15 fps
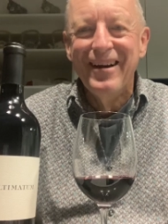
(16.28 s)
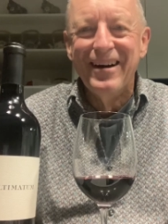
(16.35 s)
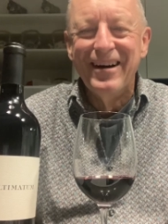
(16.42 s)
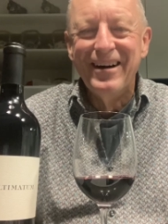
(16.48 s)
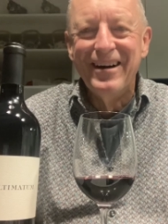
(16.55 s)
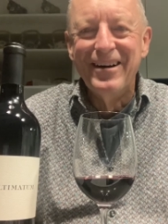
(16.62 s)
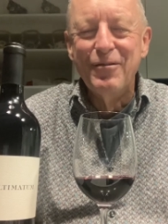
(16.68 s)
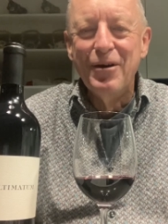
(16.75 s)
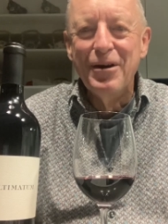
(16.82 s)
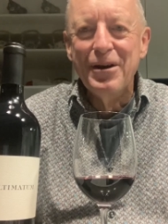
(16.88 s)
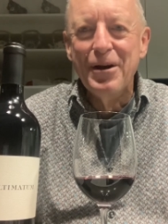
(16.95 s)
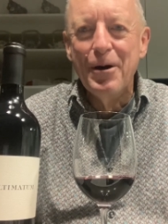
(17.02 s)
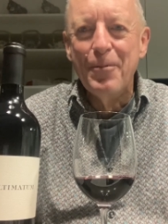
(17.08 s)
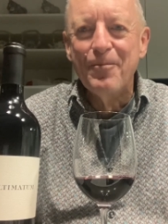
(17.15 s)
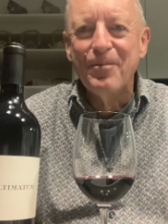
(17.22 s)
right
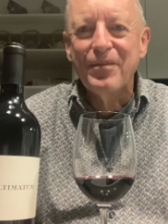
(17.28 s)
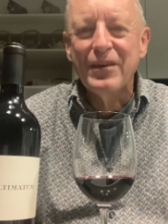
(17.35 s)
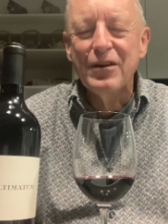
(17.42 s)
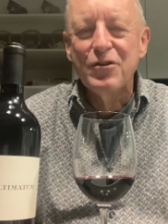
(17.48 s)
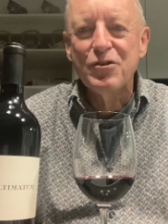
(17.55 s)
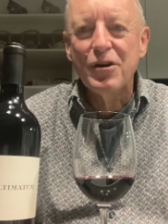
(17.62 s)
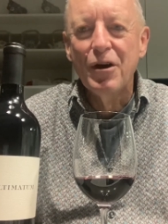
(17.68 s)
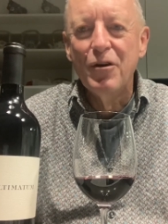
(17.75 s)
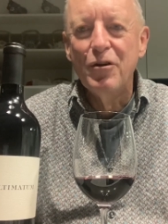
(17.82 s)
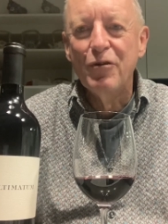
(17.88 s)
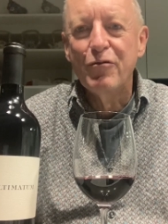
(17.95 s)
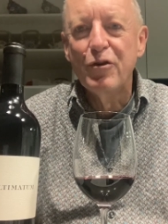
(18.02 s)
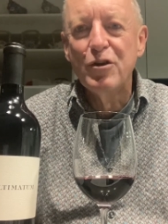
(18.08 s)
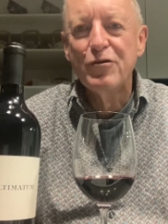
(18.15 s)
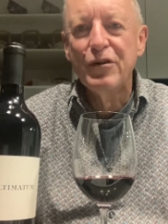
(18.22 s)
now. So the
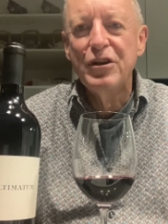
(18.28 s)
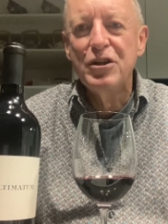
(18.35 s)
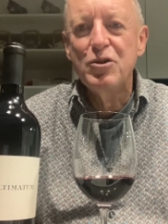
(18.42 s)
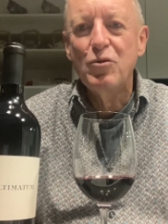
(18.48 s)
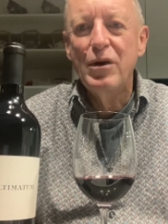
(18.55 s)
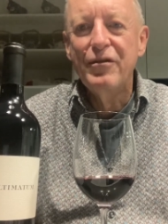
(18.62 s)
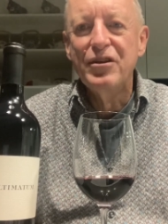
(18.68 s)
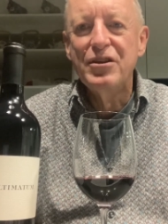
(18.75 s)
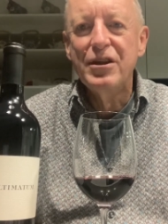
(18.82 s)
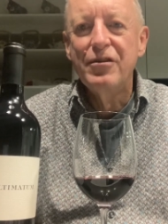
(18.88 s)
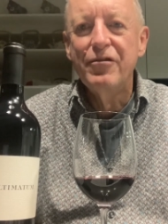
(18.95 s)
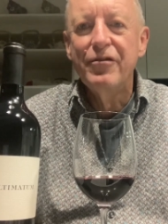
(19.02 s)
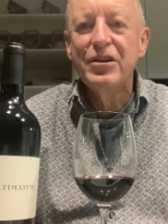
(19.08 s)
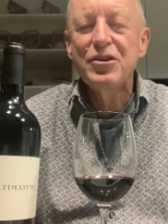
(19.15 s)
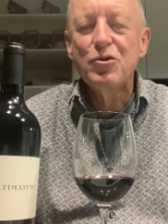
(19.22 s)
first vintage we ever did
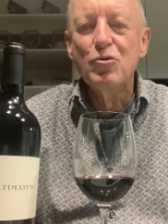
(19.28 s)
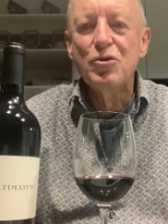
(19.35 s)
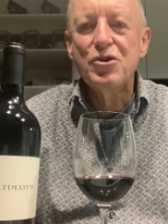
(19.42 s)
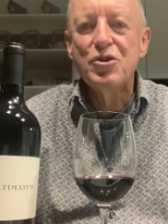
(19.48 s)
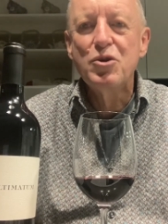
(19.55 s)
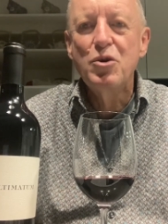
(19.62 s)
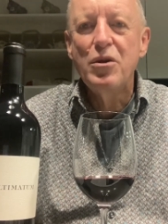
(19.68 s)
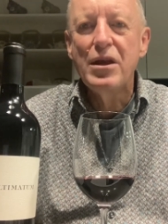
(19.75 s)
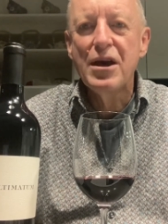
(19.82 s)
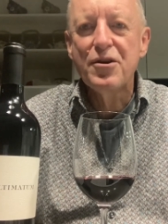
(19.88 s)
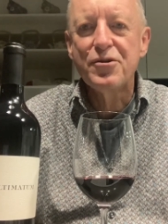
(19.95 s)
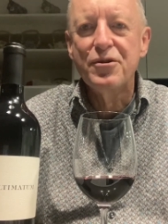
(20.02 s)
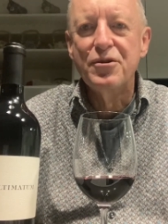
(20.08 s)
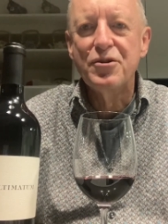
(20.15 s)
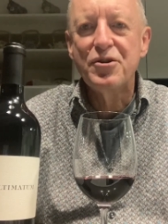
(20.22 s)
of this was
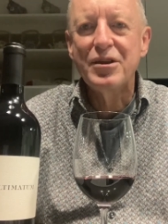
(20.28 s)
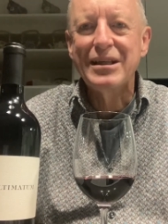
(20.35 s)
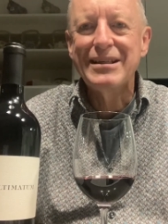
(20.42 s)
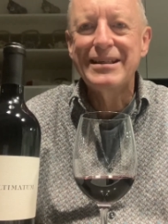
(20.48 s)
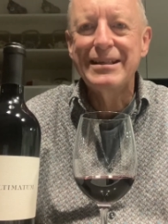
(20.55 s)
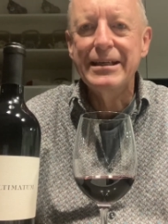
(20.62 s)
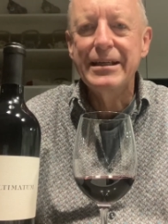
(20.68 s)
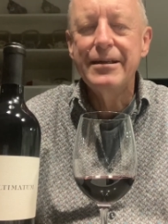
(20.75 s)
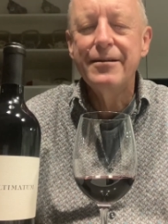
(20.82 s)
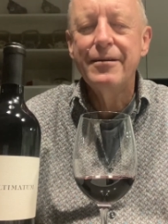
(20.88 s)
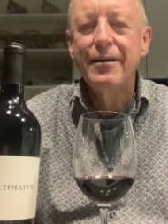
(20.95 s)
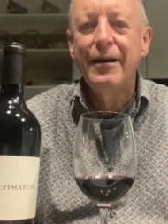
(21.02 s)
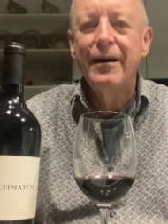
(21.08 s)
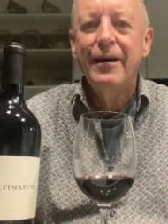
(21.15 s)
2016,